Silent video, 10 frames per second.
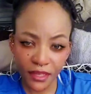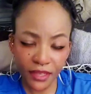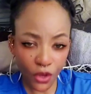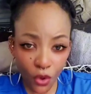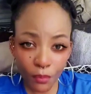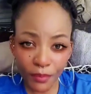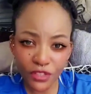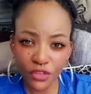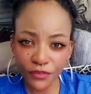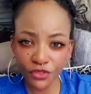in a whole
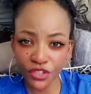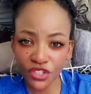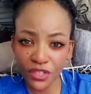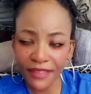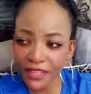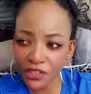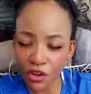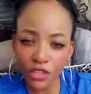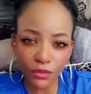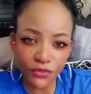bunch of attrition and then
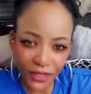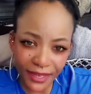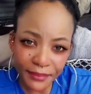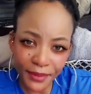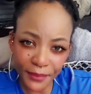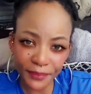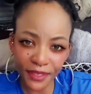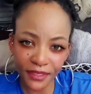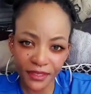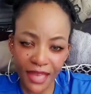God will forget about
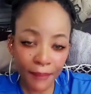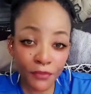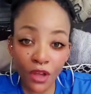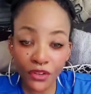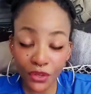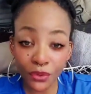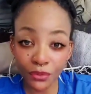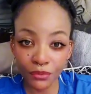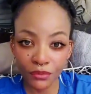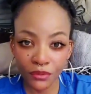me. I'm not
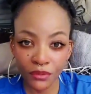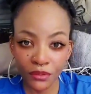you.